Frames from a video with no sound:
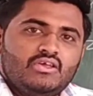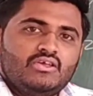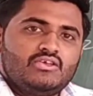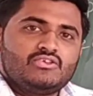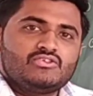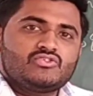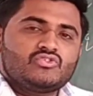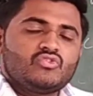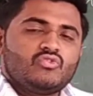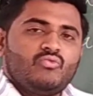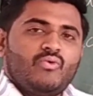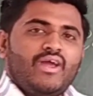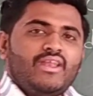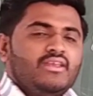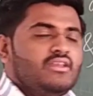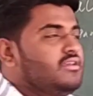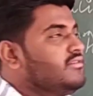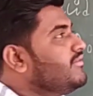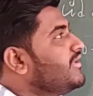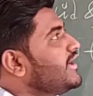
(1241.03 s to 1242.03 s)
So when
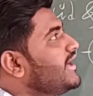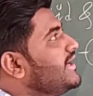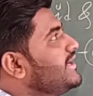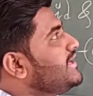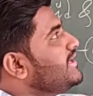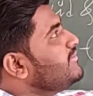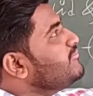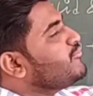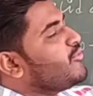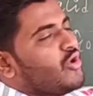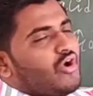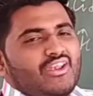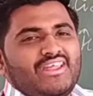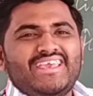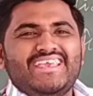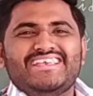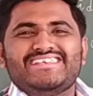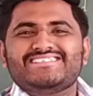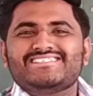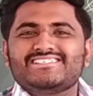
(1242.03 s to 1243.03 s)
you are getting
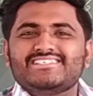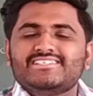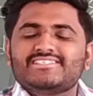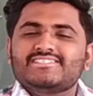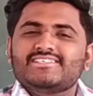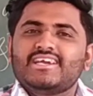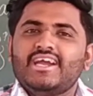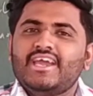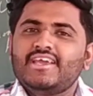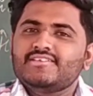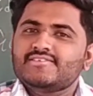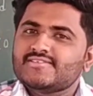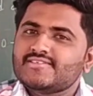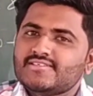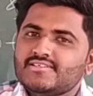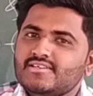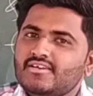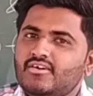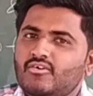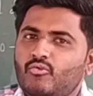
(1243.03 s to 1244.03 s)
polyesters, guys,
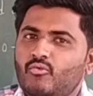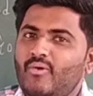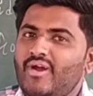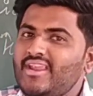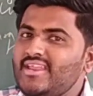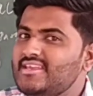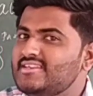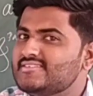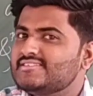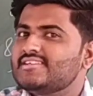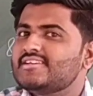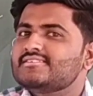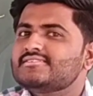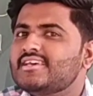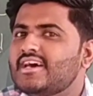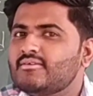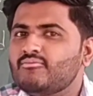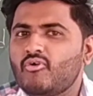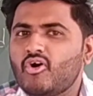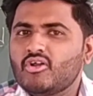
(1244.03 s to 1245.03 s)
when esters
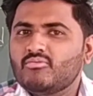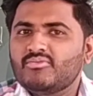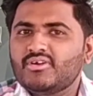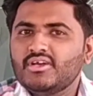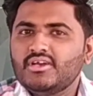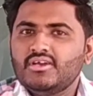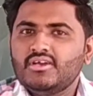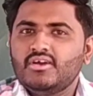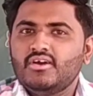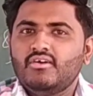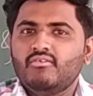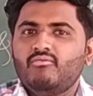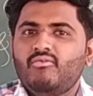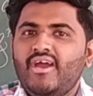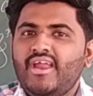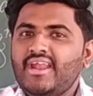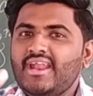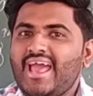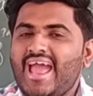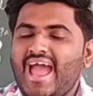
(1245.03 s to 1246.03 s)
are formed, when
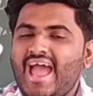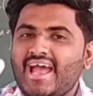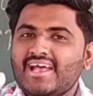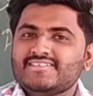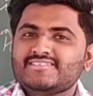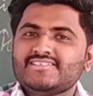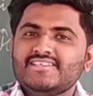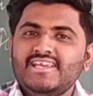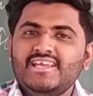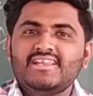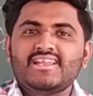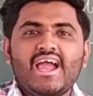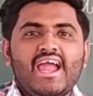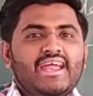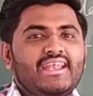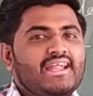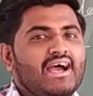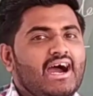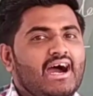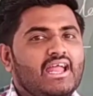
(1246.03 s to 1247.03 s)
acid
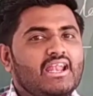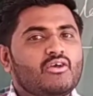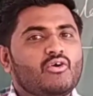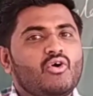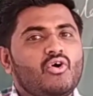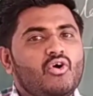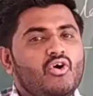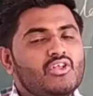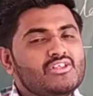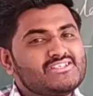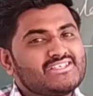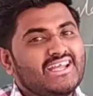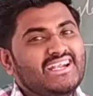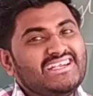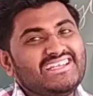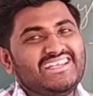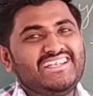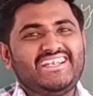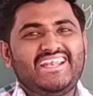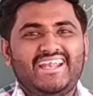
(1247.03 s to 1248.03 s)
and alcohols are
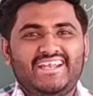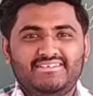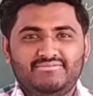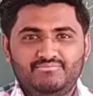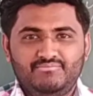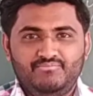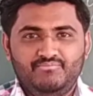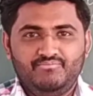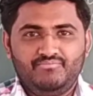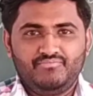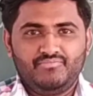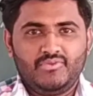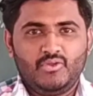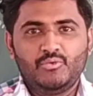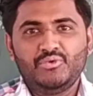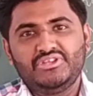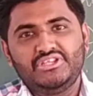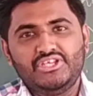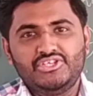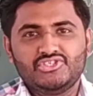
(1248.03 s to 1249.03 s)
treated
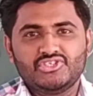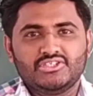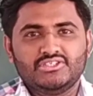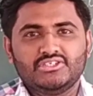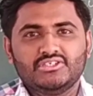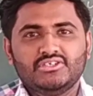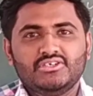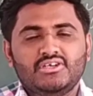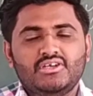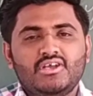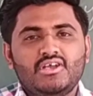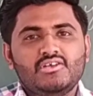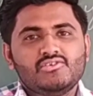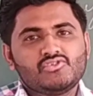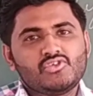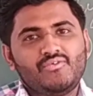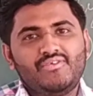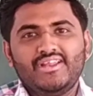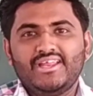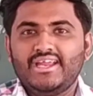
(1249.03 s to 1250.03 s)
with each other, so
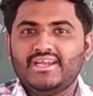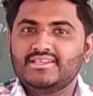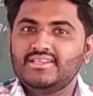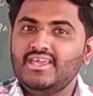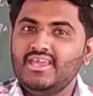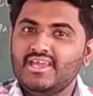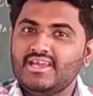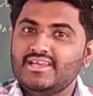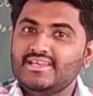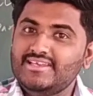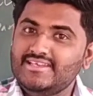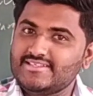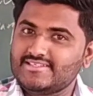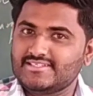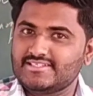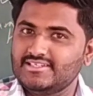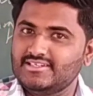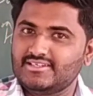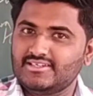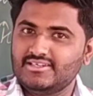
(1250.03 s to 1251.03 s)
you will get the
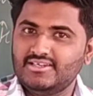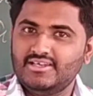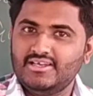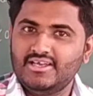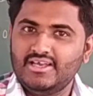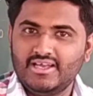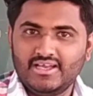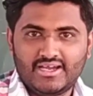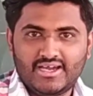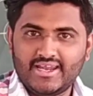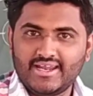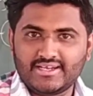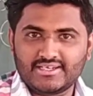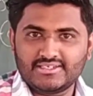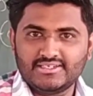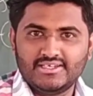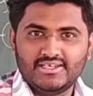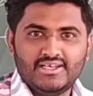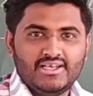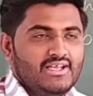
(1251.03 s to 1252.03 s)
ester.
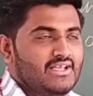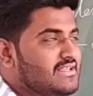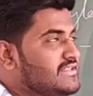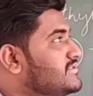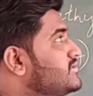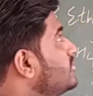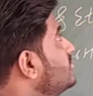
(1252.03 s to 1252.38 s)
Correct. So